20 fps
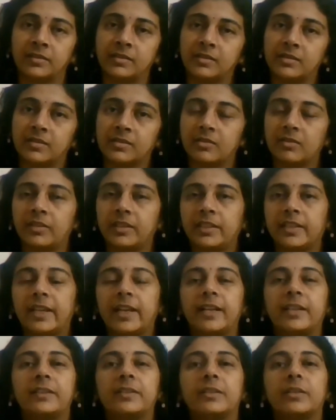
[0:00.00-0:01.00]
So it
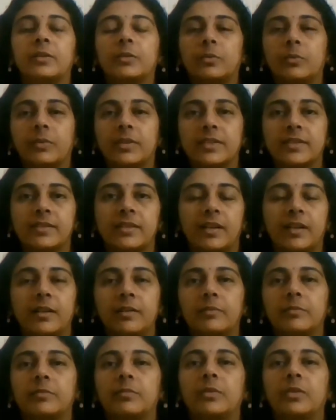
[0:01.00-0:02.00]
get
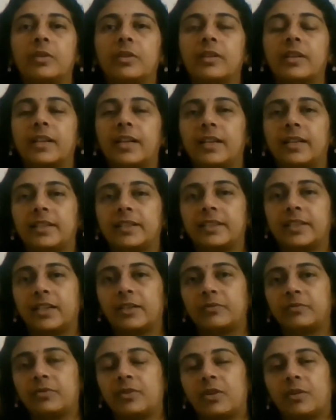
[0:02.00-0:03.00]
twisted more and it
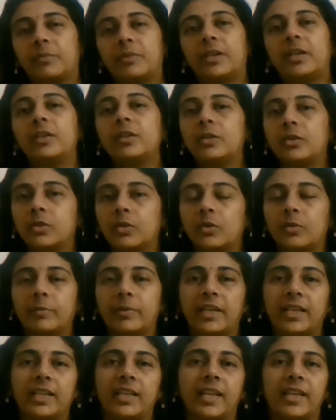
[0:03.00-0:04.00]
can form a
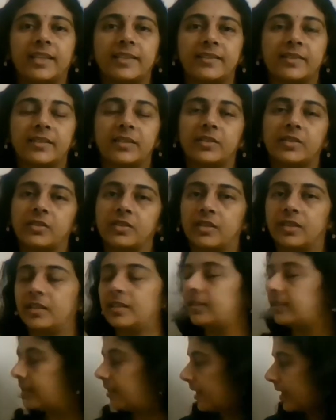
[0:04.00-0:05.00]
domain like
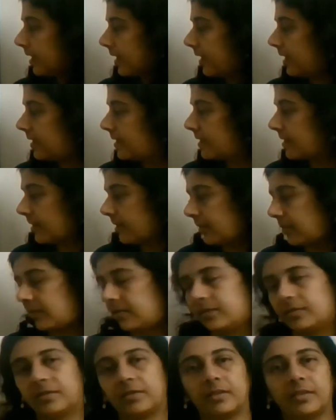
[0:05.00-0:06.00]
structure, that is
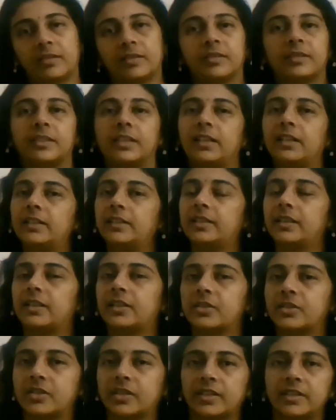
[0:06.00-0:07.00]
the
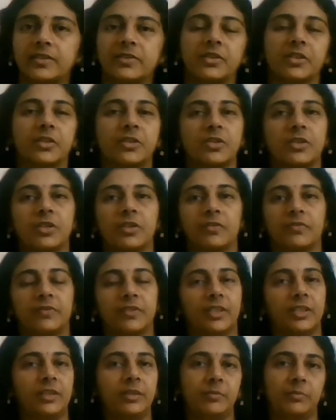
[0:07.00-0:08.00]
tertiary structure of
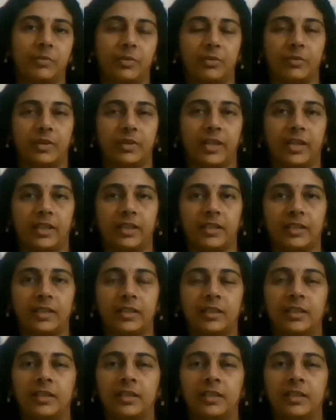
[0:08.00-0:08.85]
the protein.